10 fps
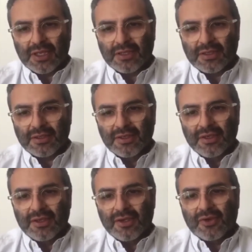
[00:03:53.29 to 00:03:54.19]
And,
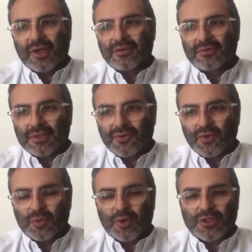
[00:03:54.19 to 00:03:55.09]
I did a
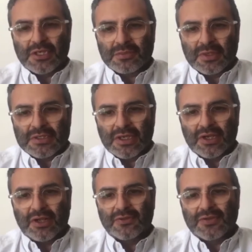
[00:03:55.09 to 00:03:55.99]
few projects
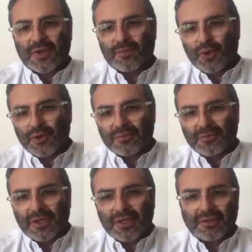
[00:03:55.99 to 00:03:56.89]
myself. So I brought in
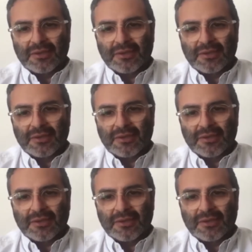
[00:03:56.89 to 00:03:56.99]
my